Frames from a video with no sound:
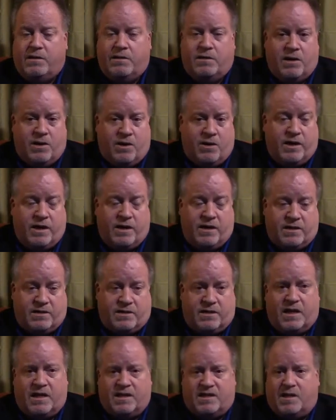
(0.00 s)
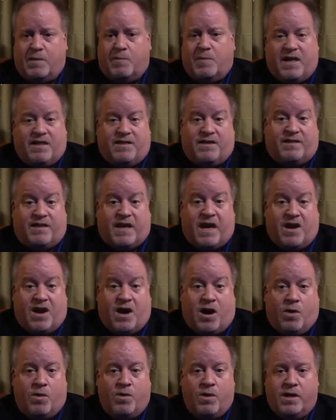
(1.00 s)
it's somebody that they
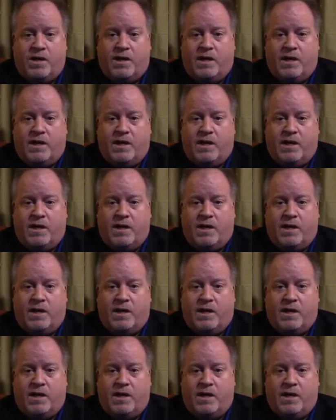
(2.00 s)
know.